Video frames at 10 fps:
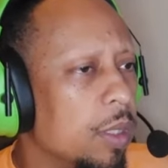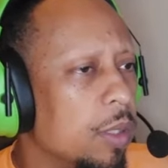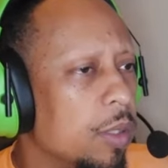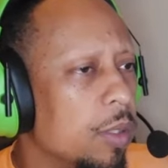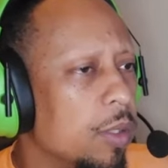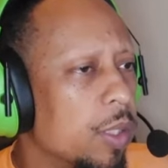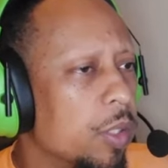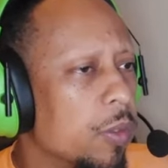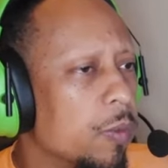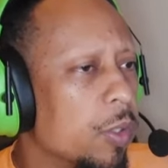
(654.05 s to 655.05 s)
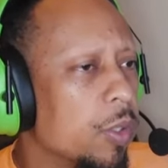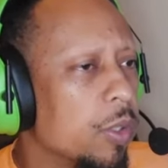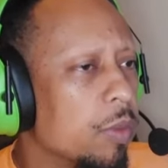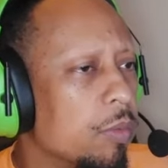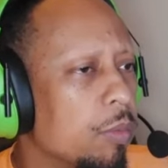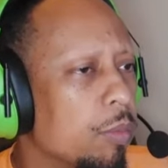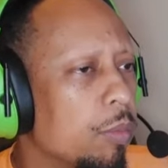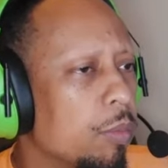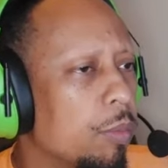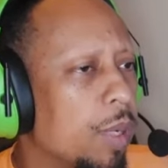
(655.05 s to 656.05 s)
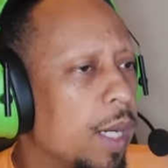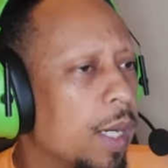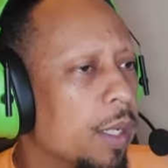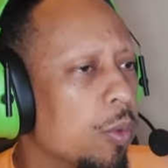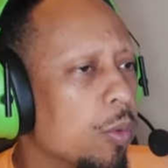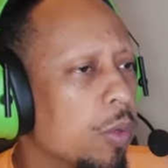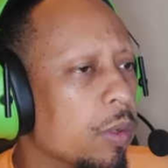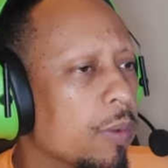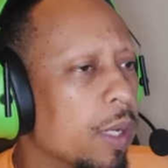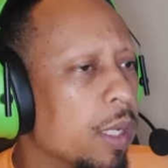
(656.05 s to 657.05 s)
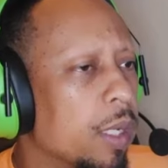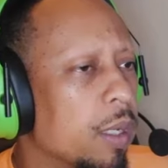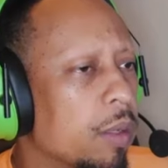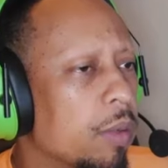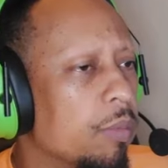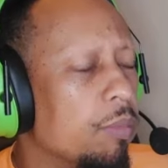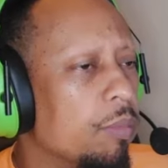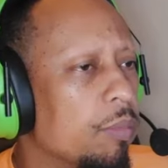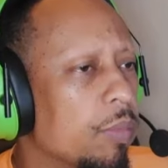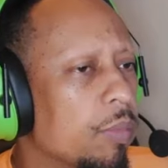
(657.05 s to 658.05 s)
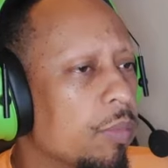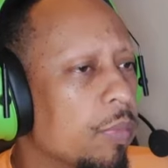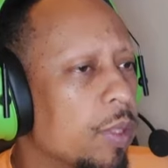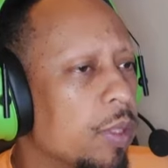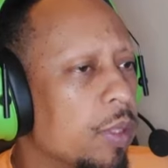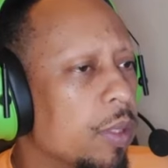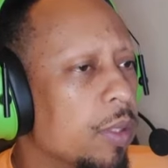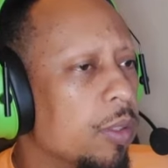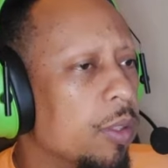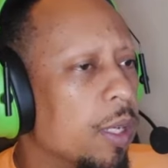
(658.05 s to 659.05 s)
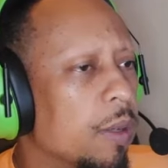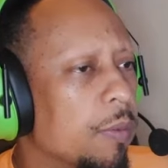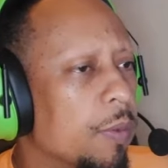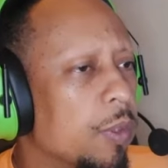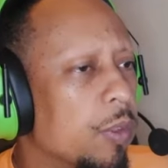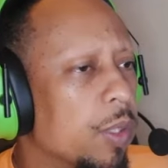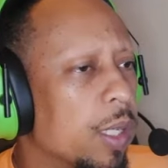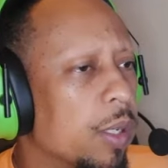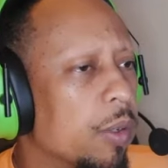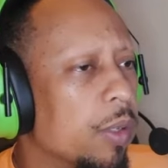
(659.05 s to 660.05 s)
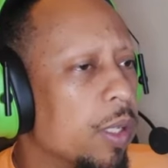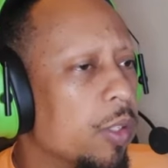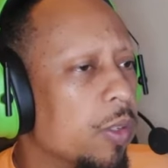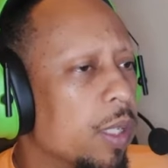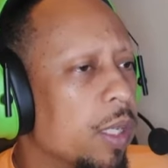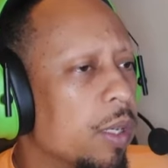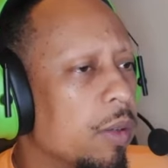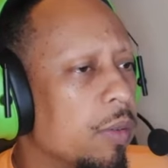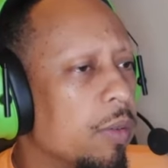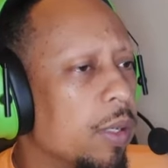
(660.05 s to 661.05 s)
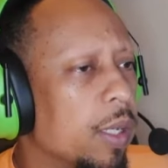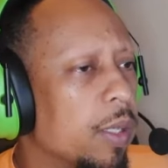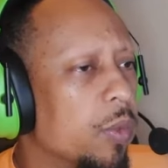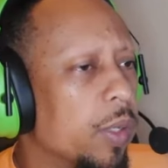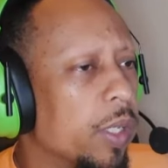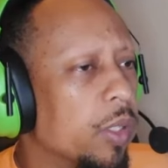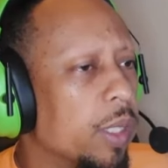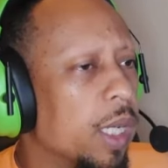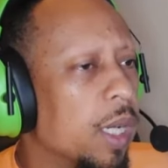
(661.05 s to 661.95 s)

You set your first buy order right here. You have your standard entry there, and this one actually gave